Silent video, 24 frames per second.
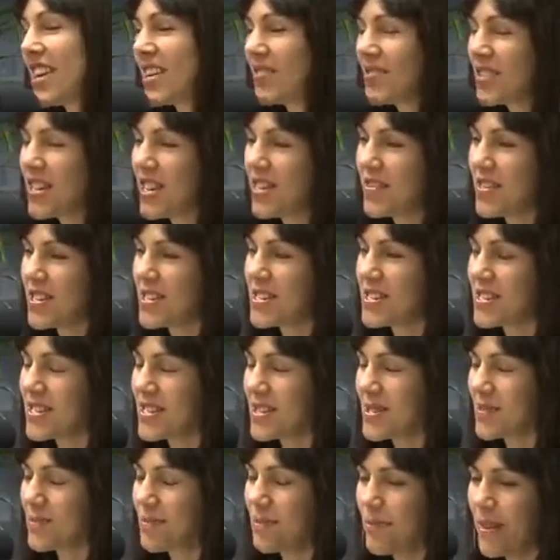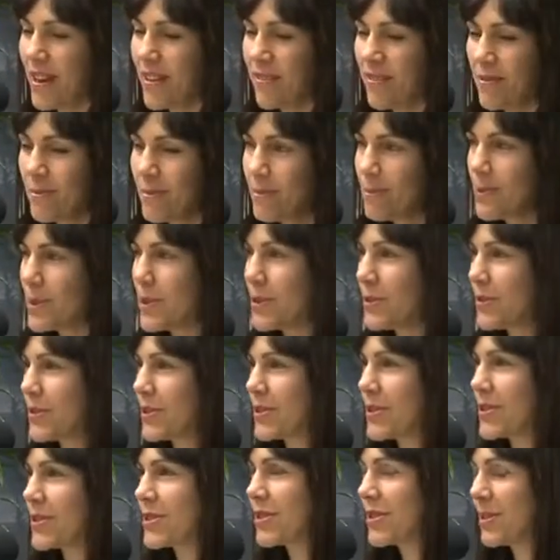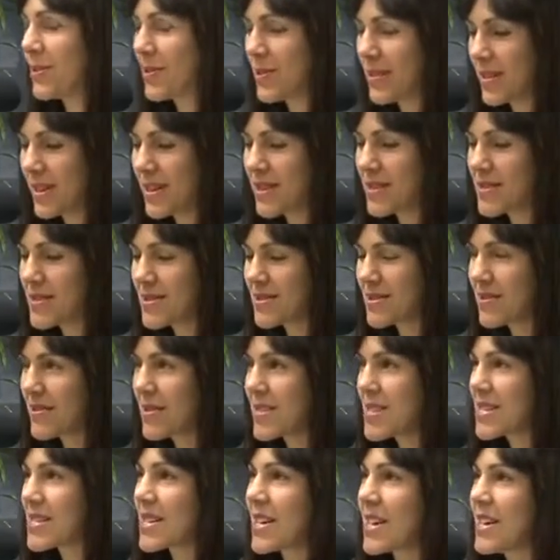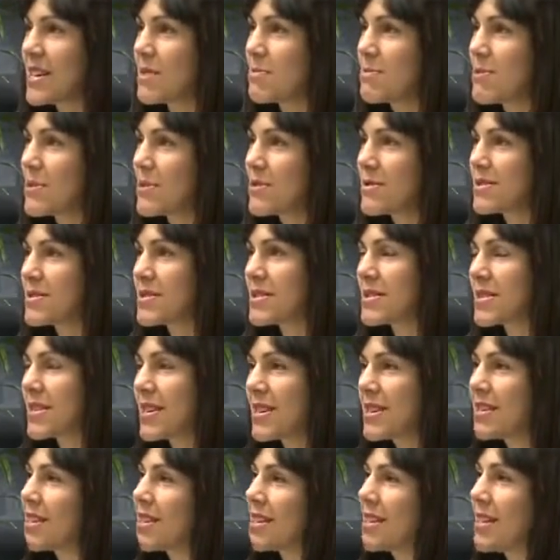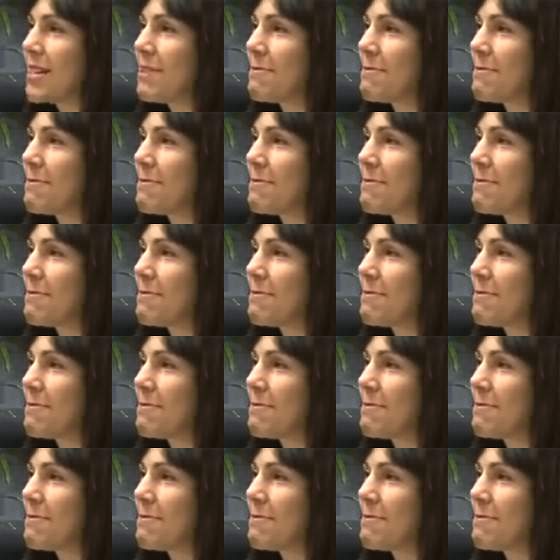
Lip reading: You have to have these baffin boots type things, sort of insulated boots that